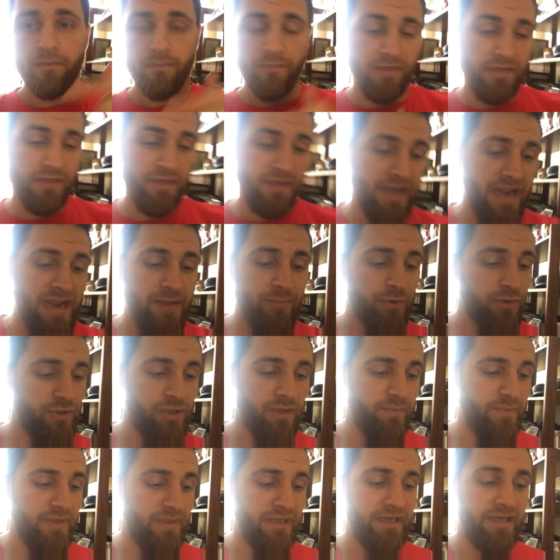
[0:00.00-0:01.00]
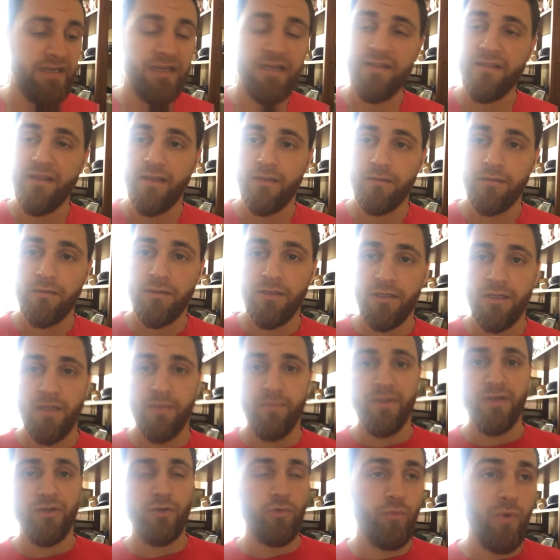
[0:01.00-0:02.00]
Neighbor could mean anything. It could
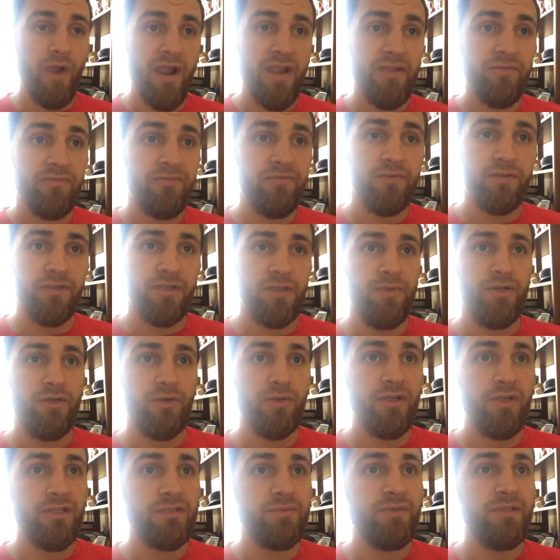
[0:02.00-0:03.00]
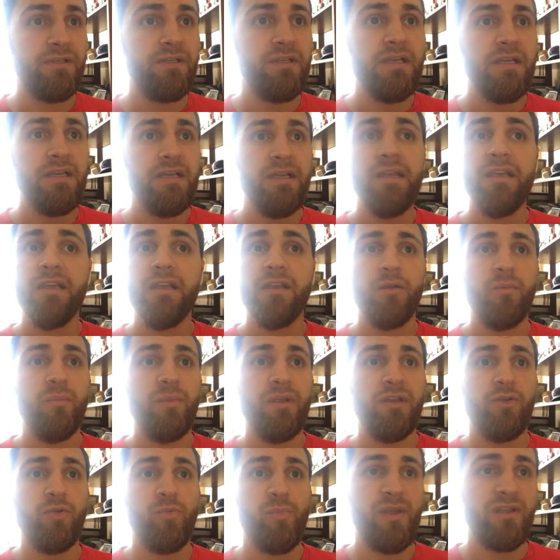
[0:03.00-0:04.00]
mean your wife, it could mean your husband, it could
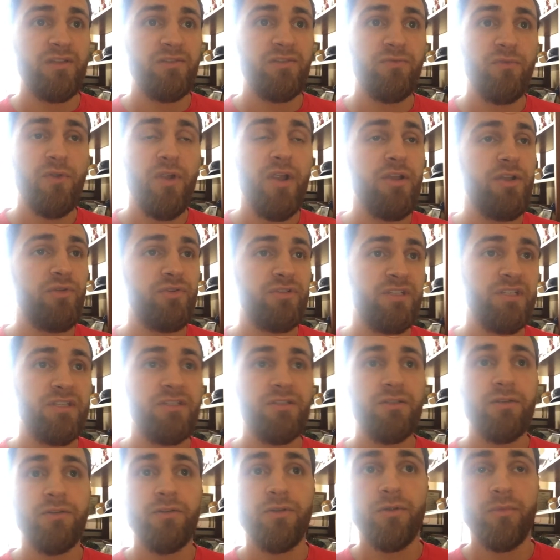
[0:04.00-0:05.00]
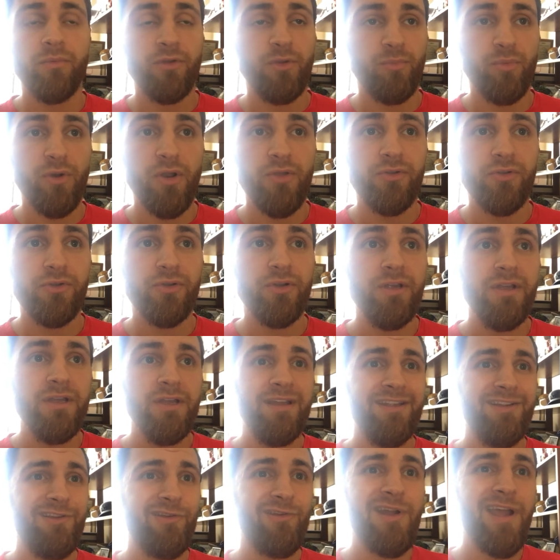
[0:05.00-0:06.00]
mean your best friend, your sister, your brother.
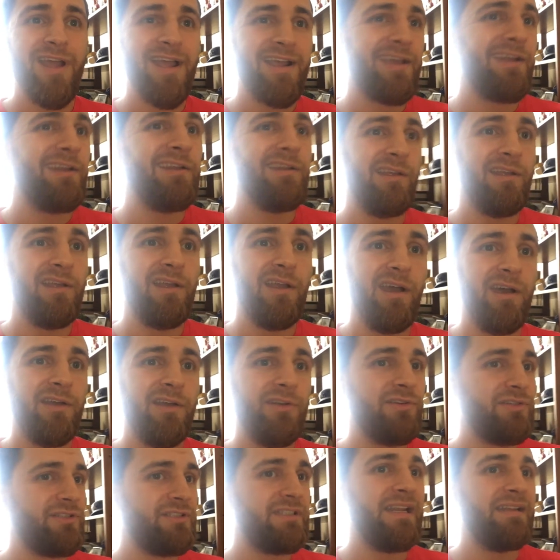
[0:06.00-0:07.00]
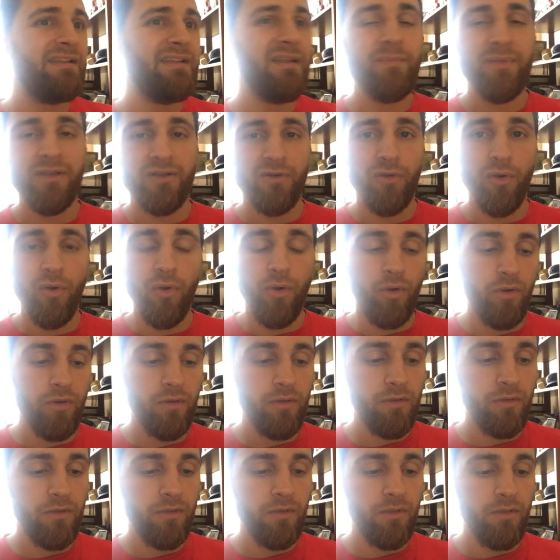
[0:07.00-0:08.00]
You're not going to understand them at all
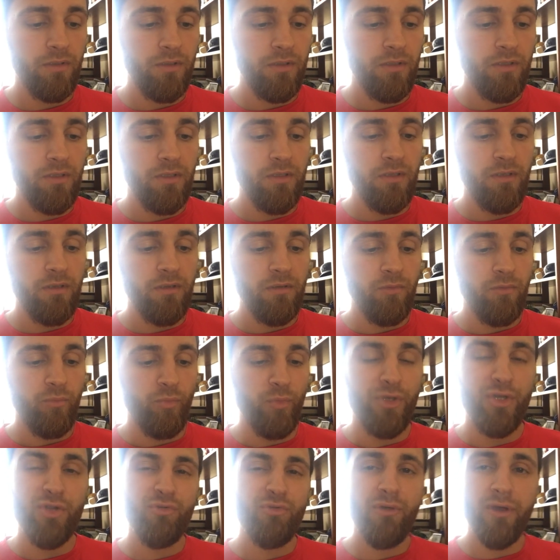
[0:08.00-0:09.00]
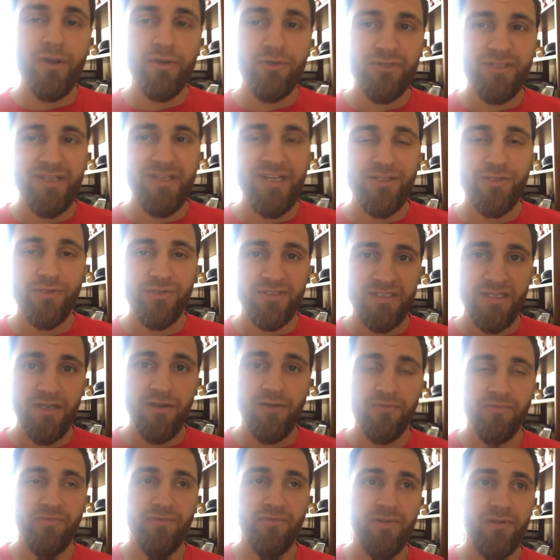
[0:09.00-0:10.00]
when you don't understand
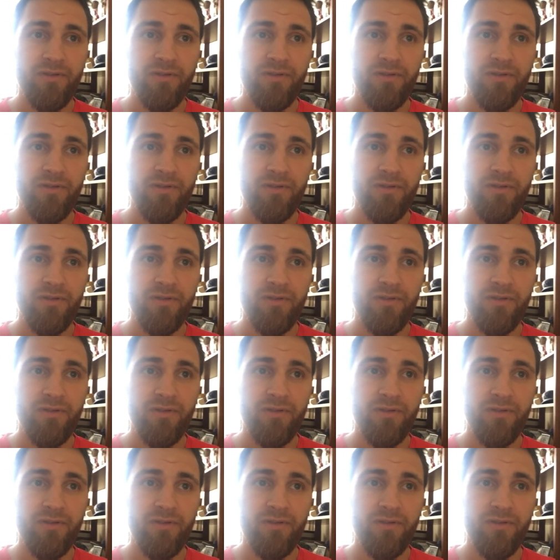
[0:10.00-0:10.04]
yourself.